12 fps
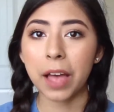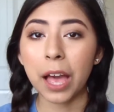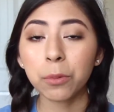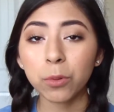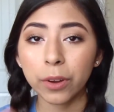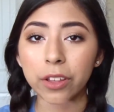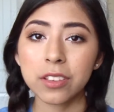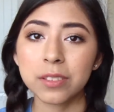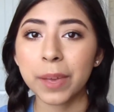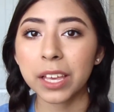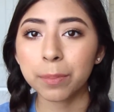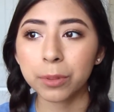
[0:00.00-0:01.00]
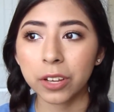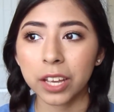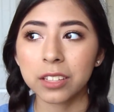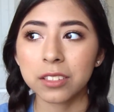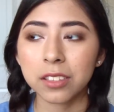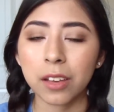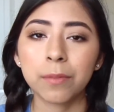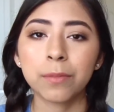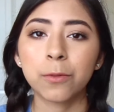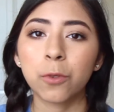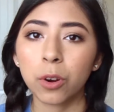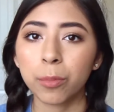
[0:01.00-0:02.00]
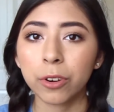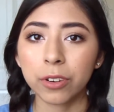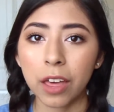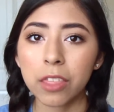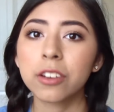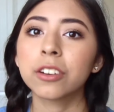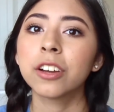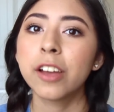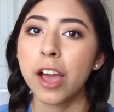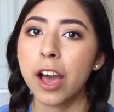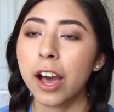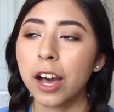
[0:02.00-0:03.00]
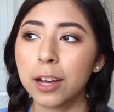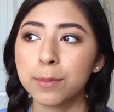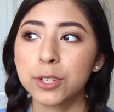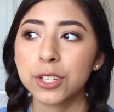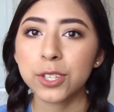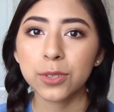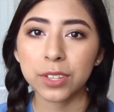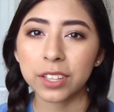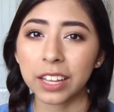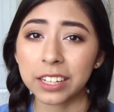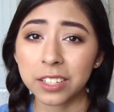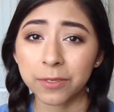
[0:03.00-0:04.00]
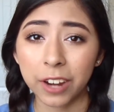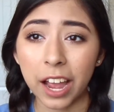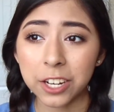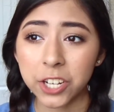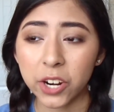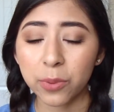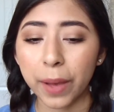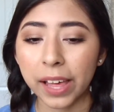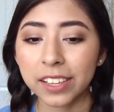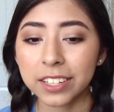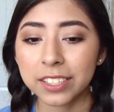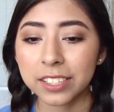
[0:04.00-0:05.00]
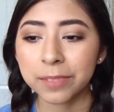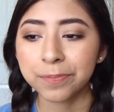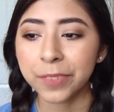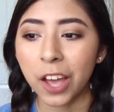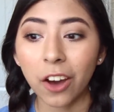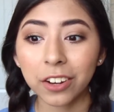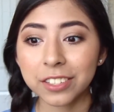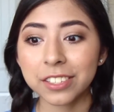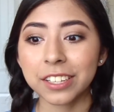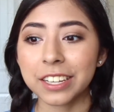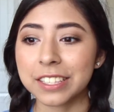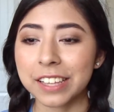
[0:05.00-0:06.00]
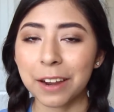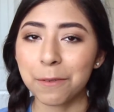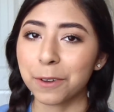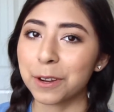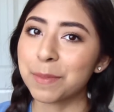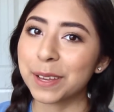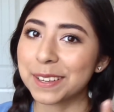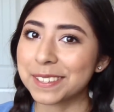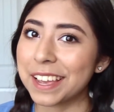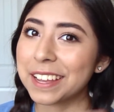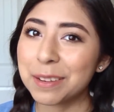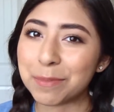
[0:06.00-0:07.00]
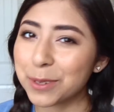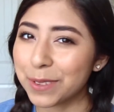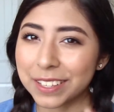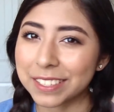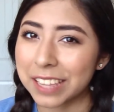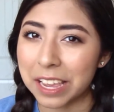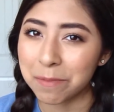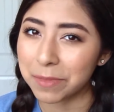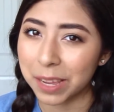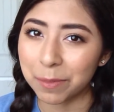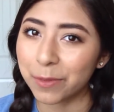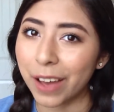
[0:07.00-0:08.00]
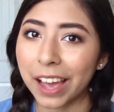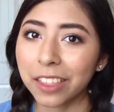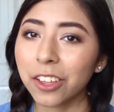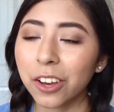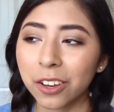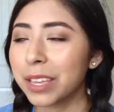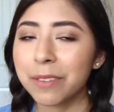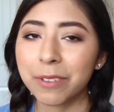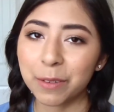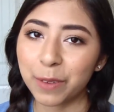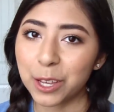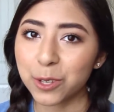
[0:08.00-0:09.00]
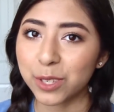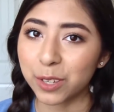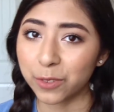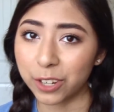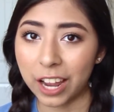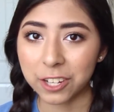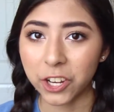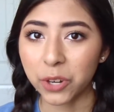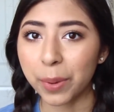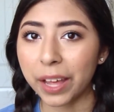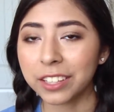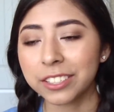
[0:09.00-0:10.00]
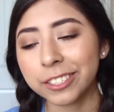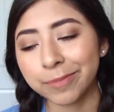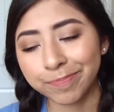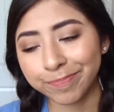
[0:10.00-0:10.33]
I will wear this makeup look in some form or another, just using like different eyeshadow palettes. Honestly, it's kind of funny because I end up doing the same type of eye look even if I use different eyeshadow palettes.